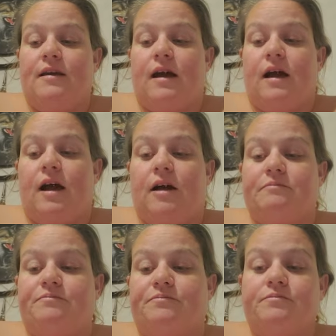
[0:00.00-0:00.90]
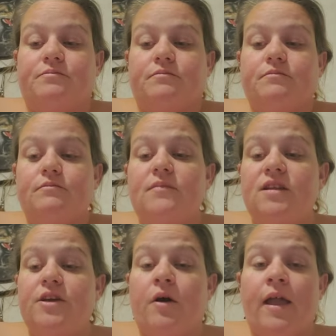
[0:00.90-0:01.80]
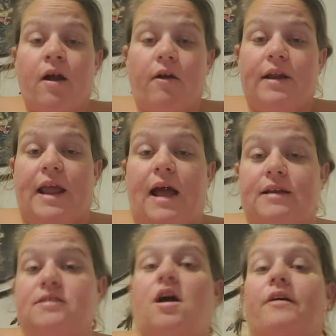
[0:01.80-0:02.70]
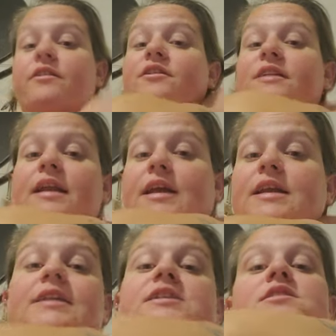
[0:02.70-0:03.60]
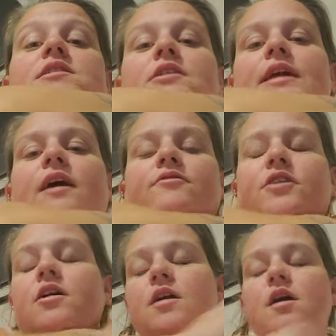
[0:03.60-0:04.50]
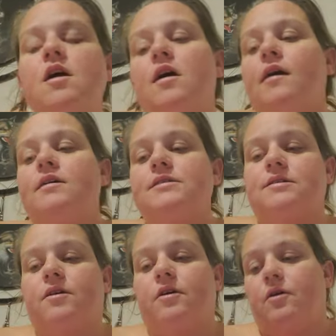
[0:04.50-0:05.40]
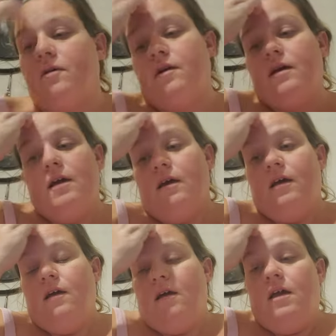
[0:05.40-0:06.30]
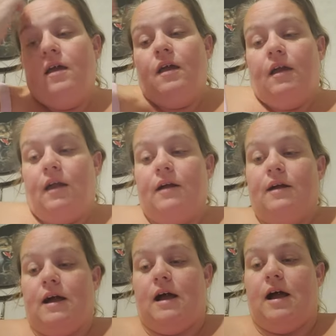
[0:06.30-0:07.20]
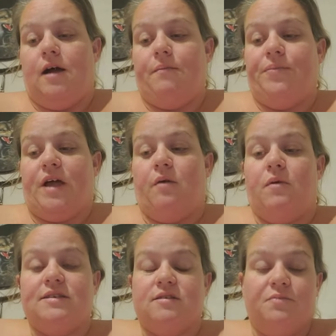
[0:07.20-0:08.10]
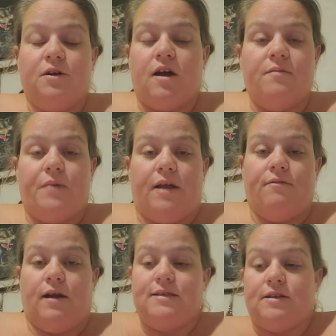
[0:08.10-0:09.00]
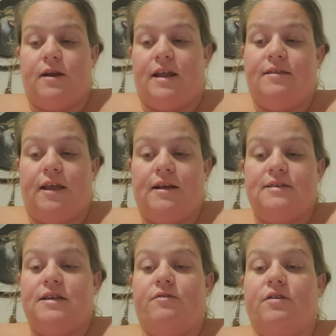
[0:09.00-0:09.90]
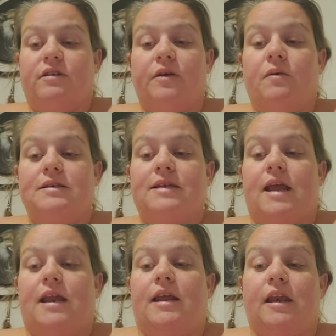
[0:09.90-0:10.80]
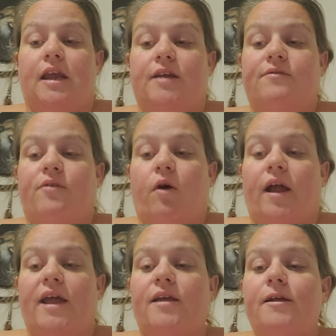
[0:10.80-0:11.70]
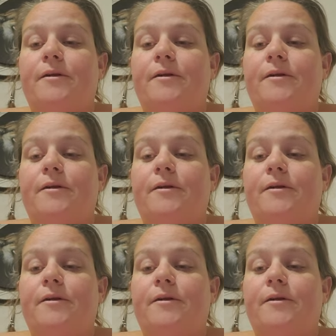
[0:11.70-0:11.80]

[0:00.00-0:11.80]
um, you know, I already had a toddler that I needed to look after. So, um, I wasn't put on bed rest or anything because there really wasn't any need for it.